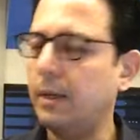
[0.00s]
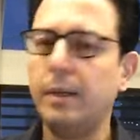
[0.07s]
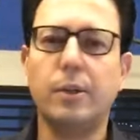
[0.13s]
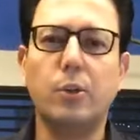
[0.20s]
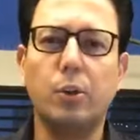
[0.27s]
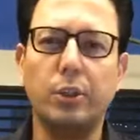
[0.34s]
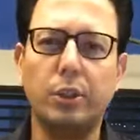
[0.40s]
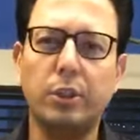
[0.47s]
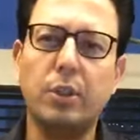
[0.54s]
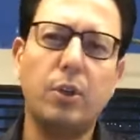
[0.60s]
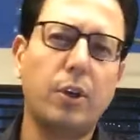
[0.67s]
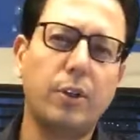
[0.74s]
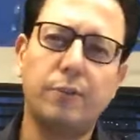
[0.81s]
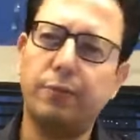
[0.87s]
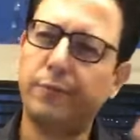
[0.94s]
it causes a
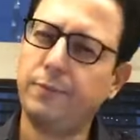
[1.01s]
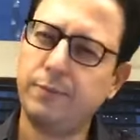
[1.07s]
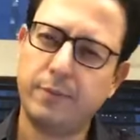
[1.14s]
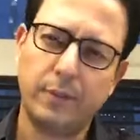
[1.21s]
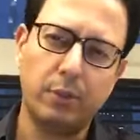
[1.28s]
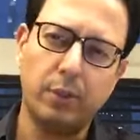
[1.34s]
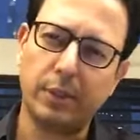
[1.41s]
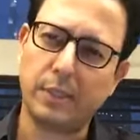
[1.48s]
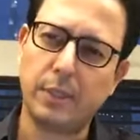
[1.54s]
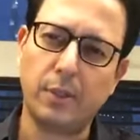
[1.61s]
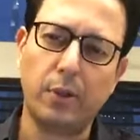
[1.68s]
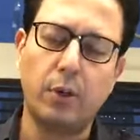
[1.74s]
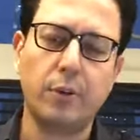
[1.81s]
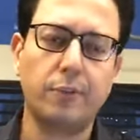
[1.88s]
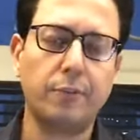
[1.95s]
lot of, you can say a
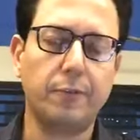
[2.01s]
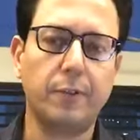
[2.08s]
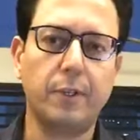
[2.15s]
lot of